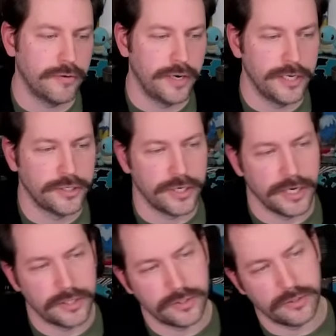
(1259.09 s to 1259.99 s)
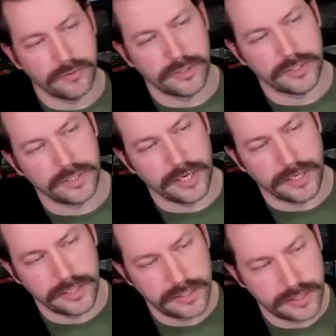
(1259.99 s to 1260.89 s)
Greninja next turn, which is nice.